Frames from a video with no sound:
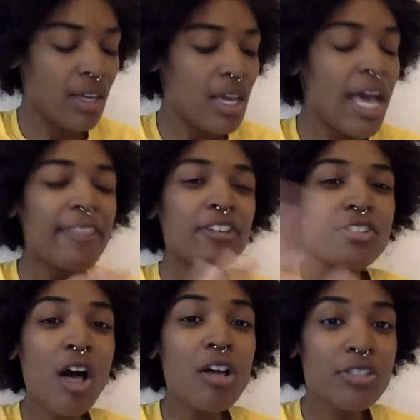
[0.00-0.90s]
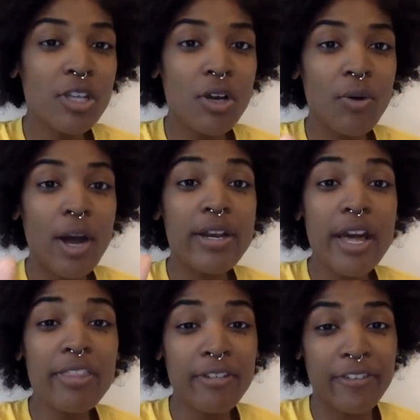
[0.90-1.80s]
And there's also
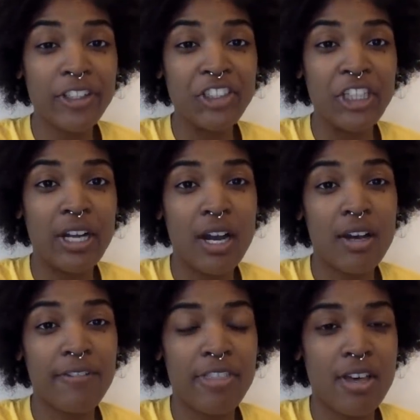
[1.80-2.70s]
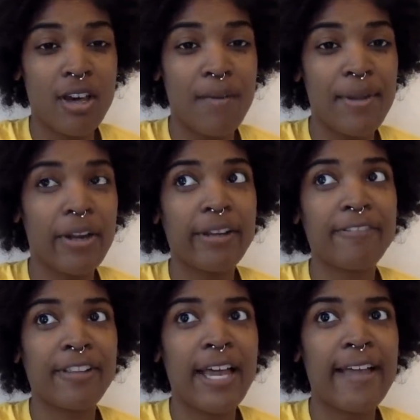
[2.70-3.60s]
another version of the American
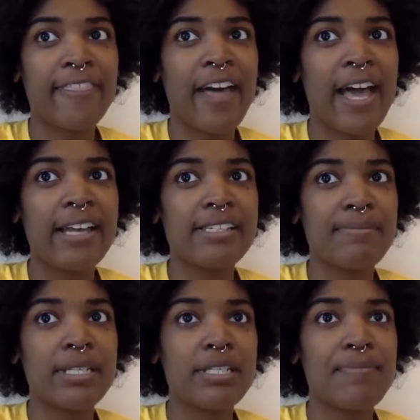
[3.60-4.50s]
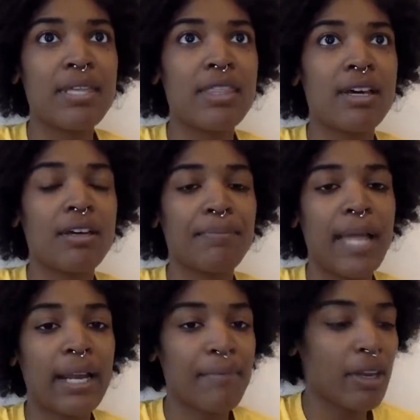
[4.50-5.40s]
flag that is meant to be the Black
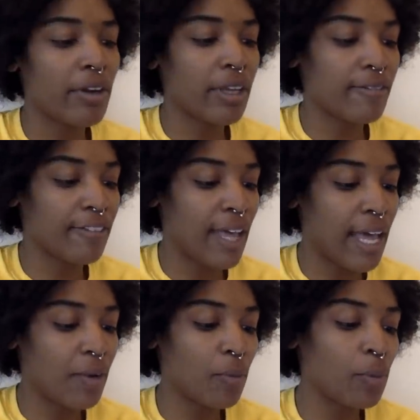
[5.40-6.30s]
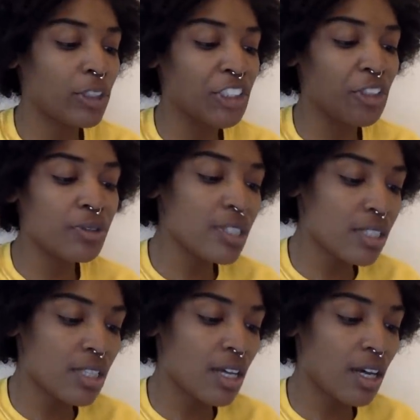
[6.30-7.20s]
American flag, which uses
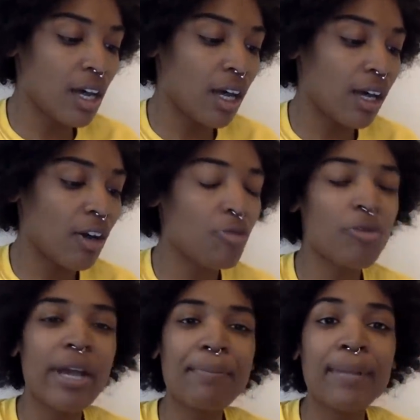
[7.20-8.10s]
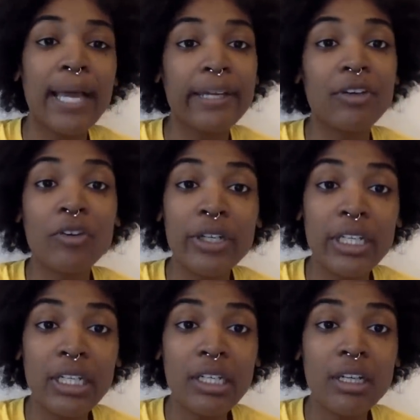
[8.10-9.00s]
the uh, red, black, and
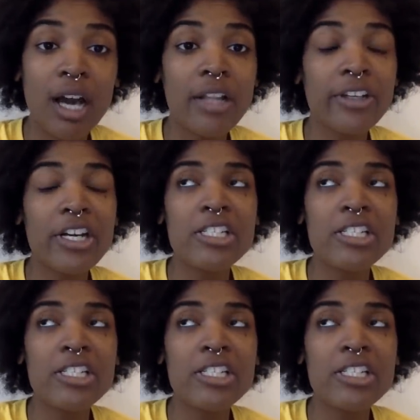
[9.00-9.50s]
green colors.